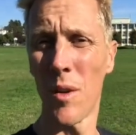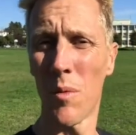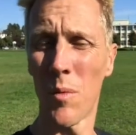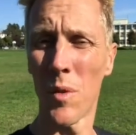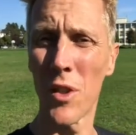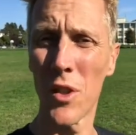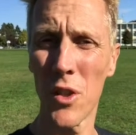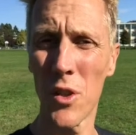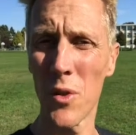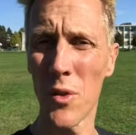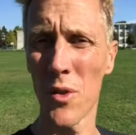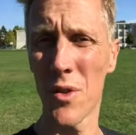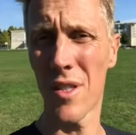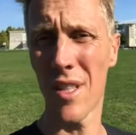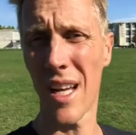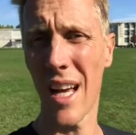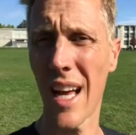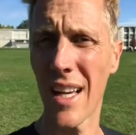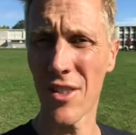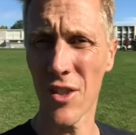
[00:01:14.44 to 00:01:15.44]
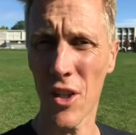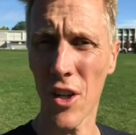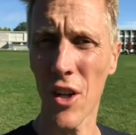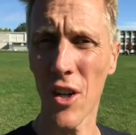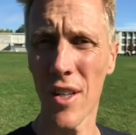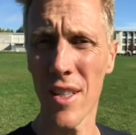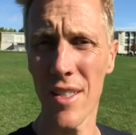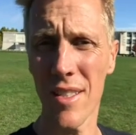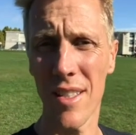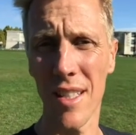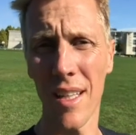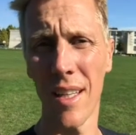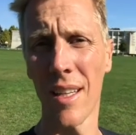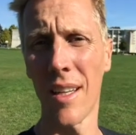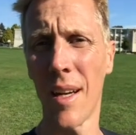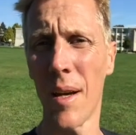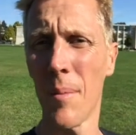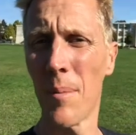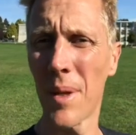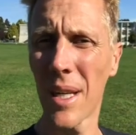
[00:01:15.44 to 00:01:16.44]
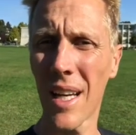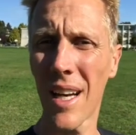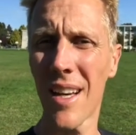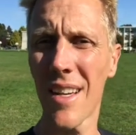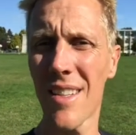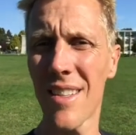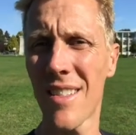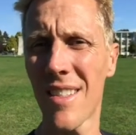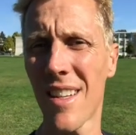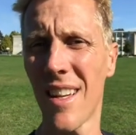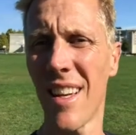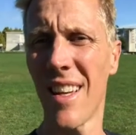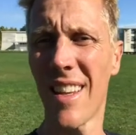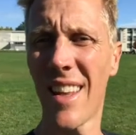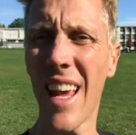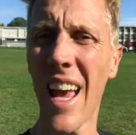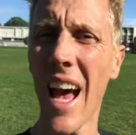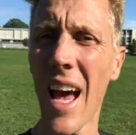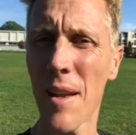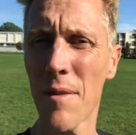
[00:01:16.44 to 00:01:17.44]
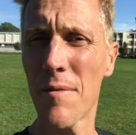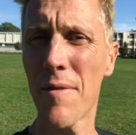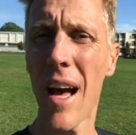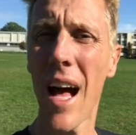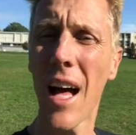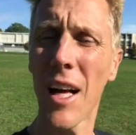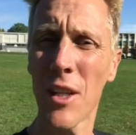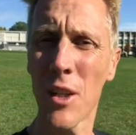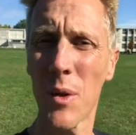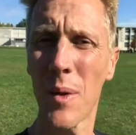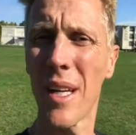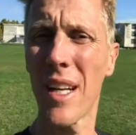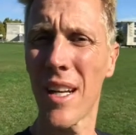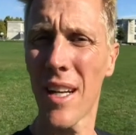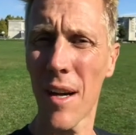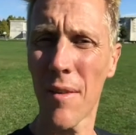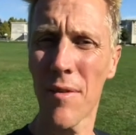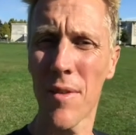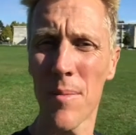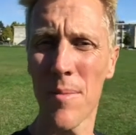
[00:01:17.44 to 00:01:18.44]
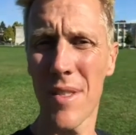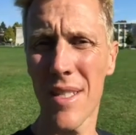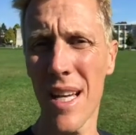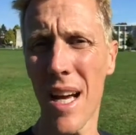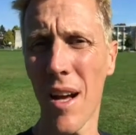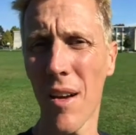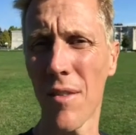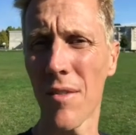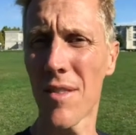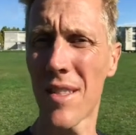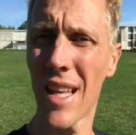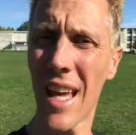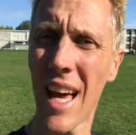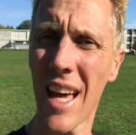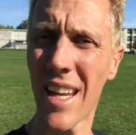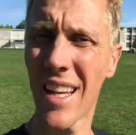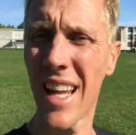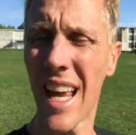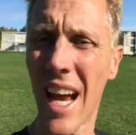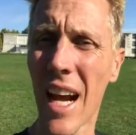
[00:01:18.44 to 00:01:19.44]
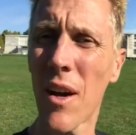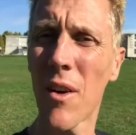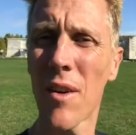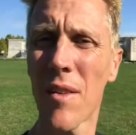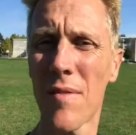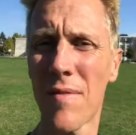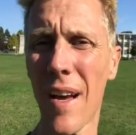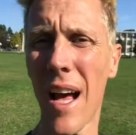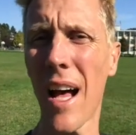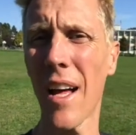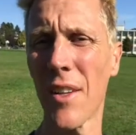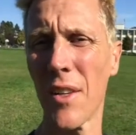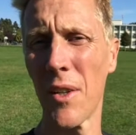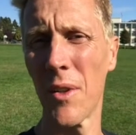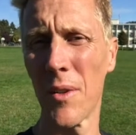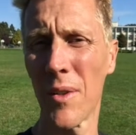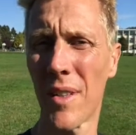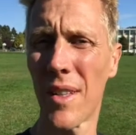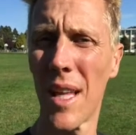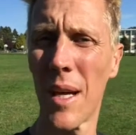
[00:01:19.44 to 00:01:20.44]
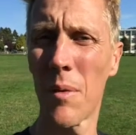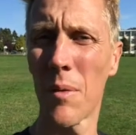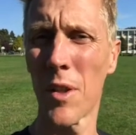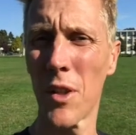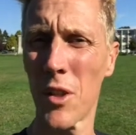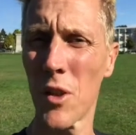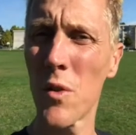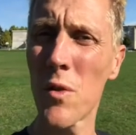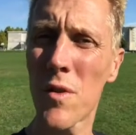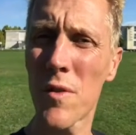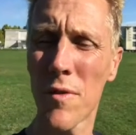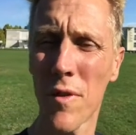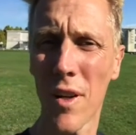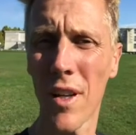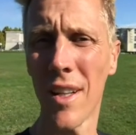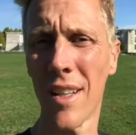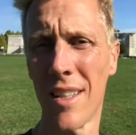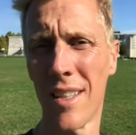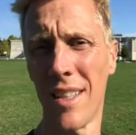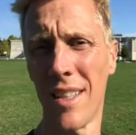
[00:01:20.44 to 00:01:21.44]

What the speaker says: were used as currency because they had value in and of themselves. They had inherent value. They were useful.